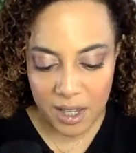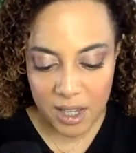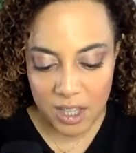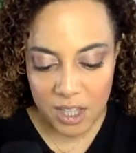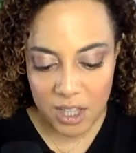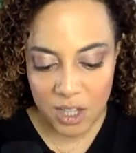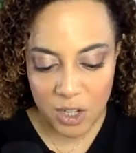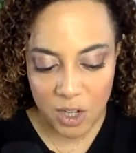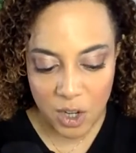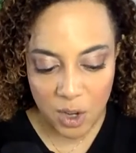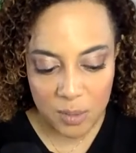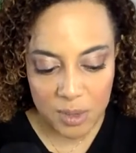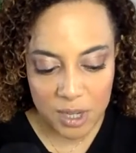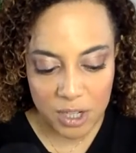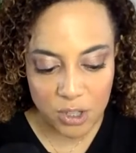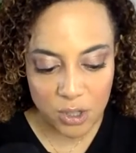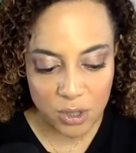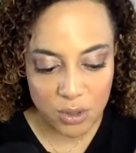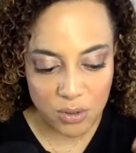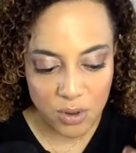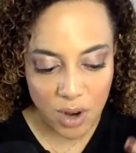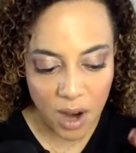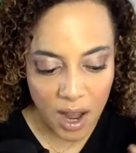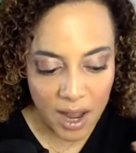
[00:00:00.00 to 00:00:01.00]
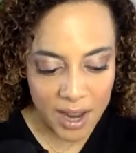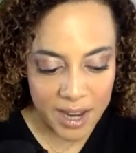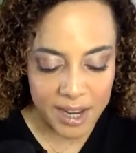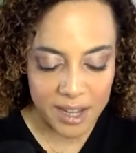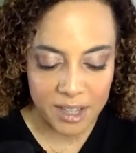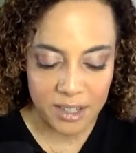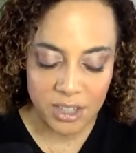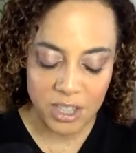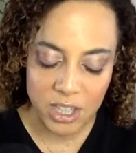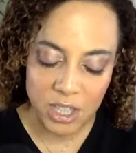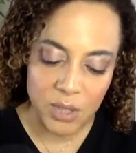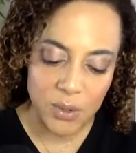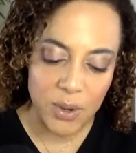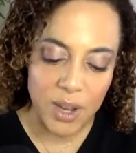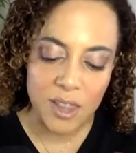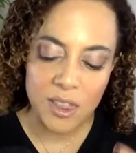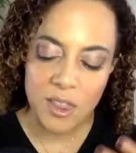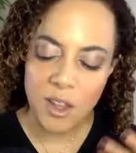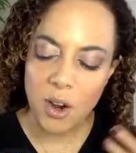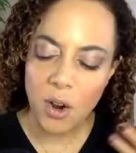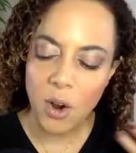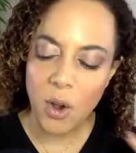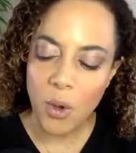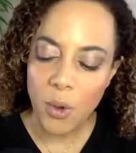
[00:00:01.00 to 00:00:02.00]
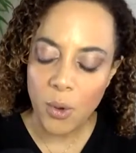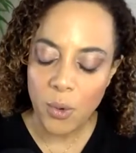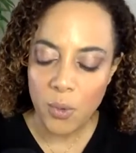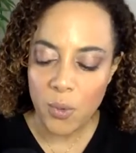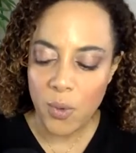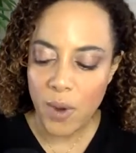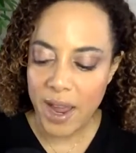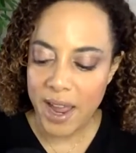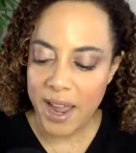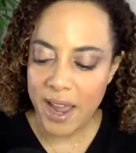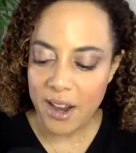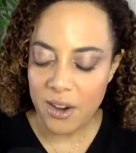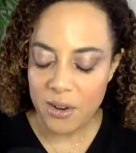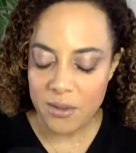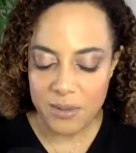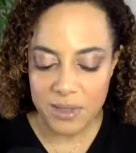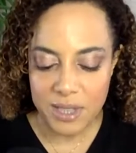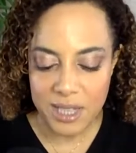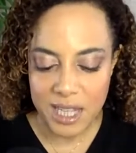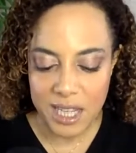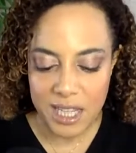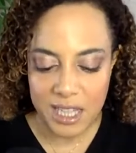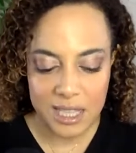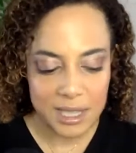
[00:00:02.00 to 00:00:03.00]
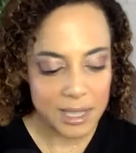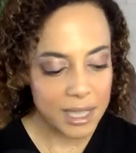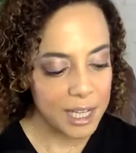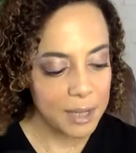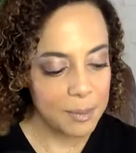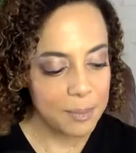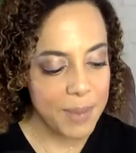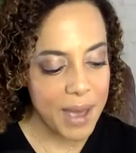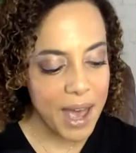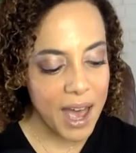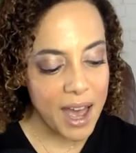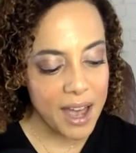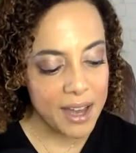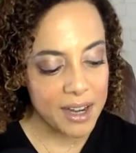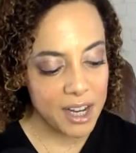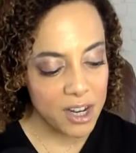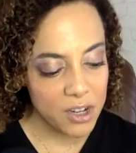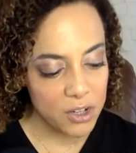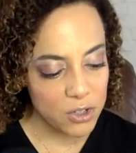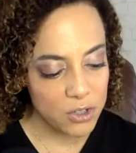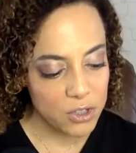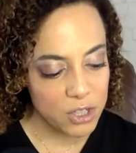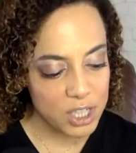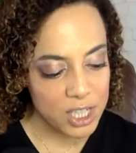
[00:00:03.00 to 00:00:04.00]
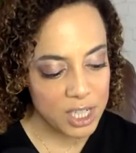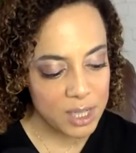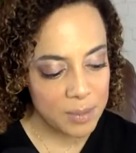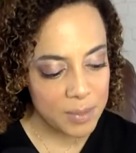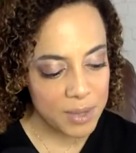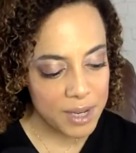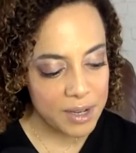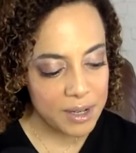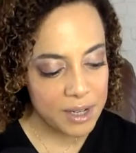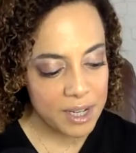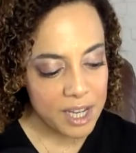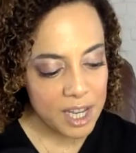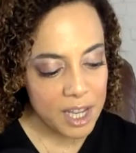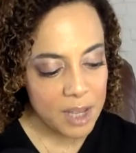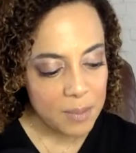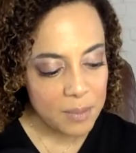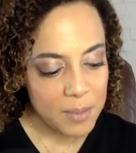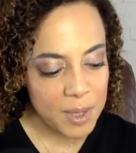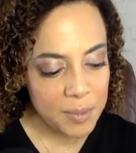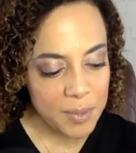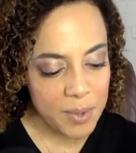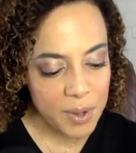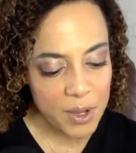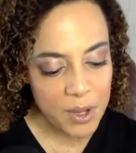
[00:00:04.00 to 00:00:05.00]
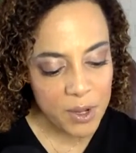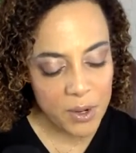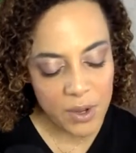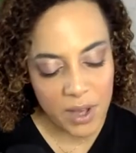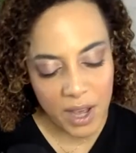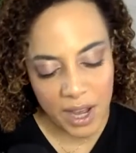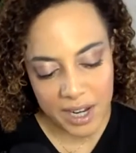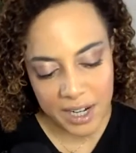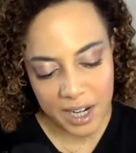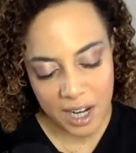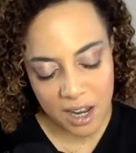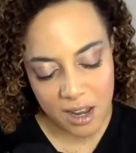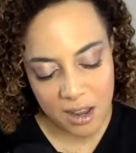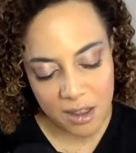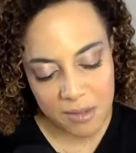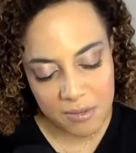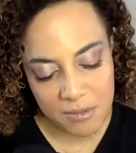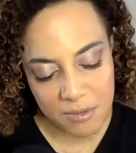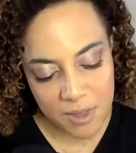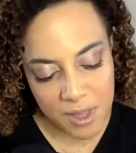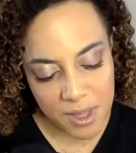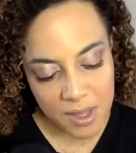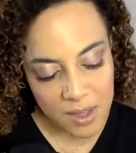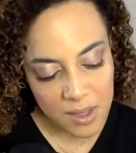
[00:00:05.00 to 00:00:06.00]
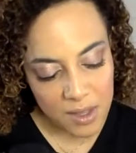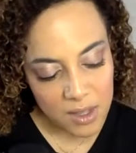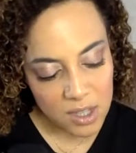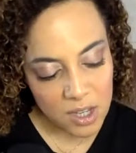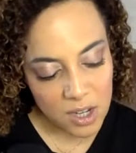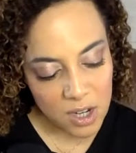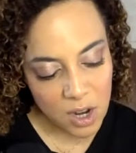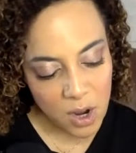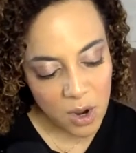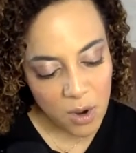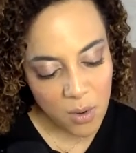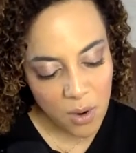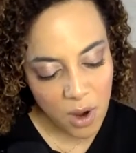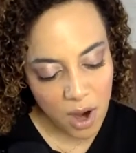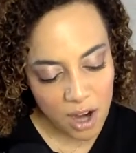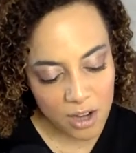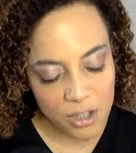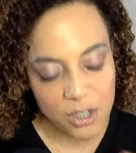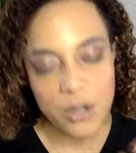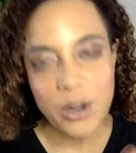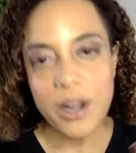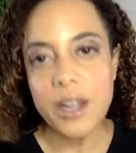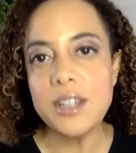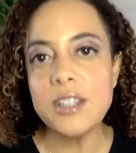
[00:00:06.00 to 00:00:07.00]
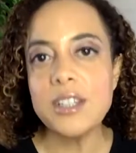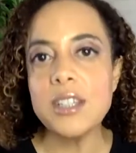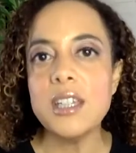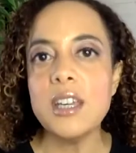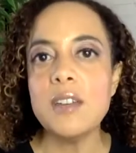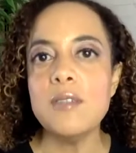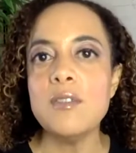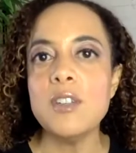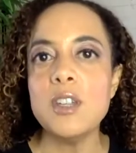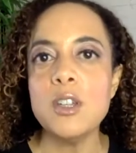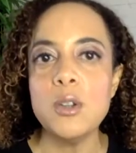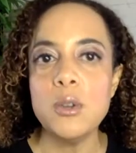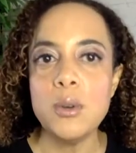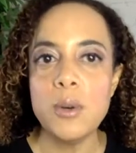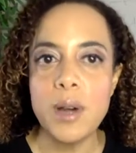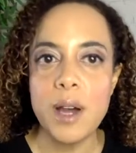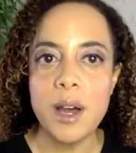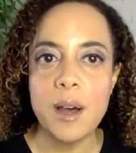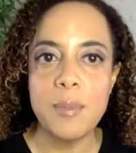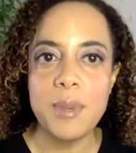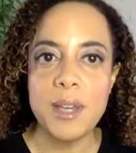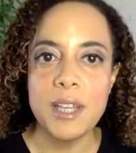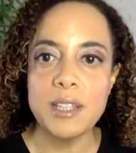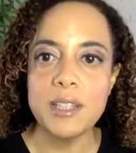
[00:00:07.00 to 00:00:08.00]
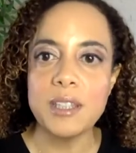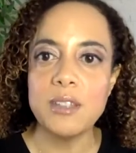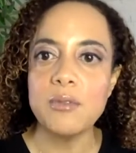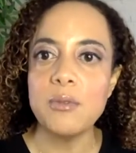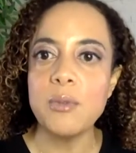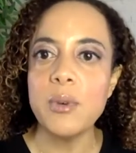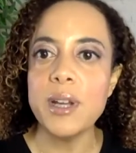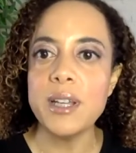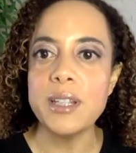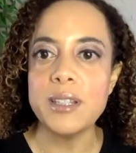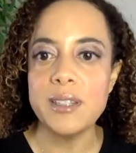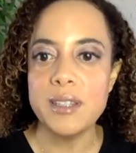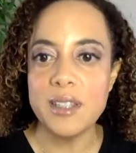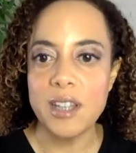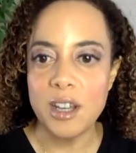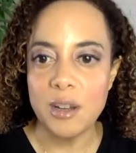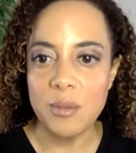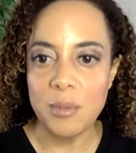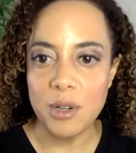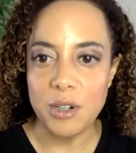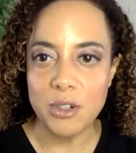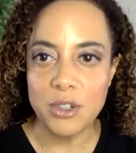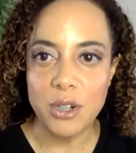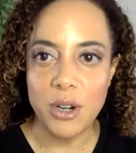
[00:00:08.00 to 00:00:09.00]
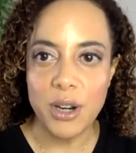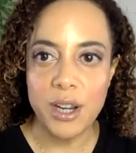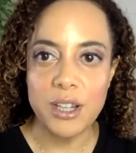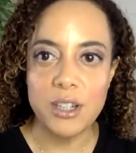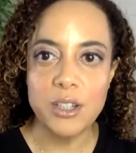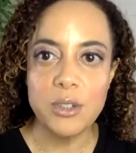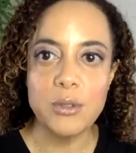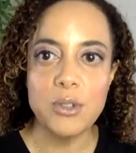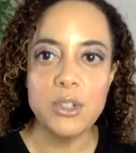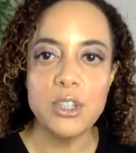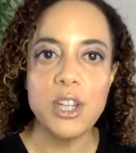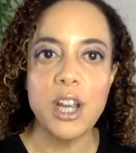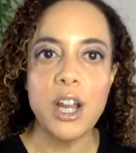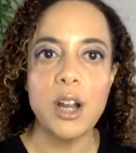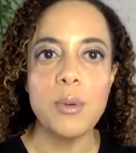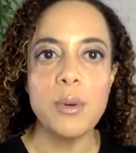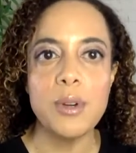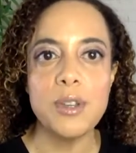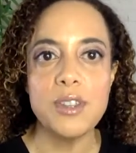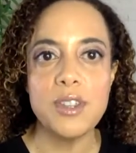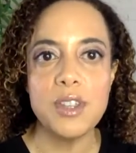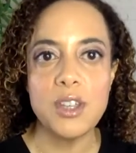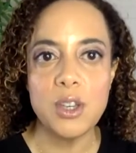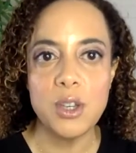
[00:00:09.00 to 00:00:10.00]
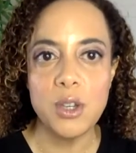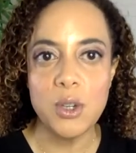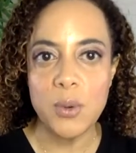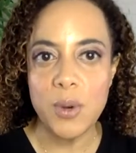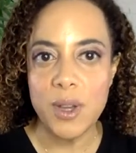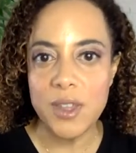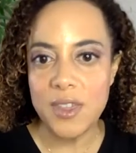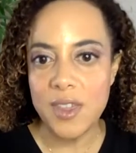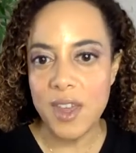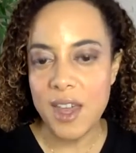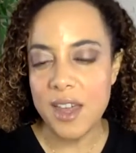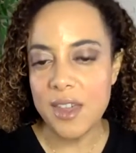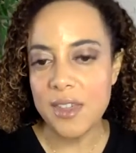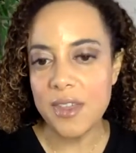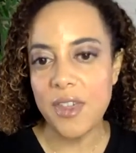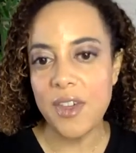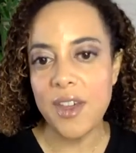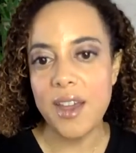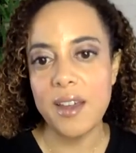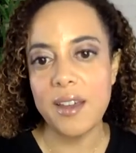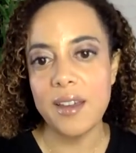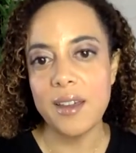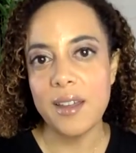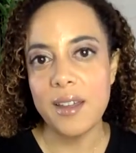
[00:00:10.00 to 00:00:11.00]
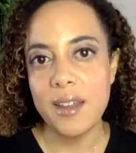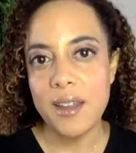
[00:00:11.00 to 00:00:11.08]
be trying to, in their own way. I don't see it's like bad energy, but people who kind of, are trying to give you a piece of wisdom or trying to share with you what they think,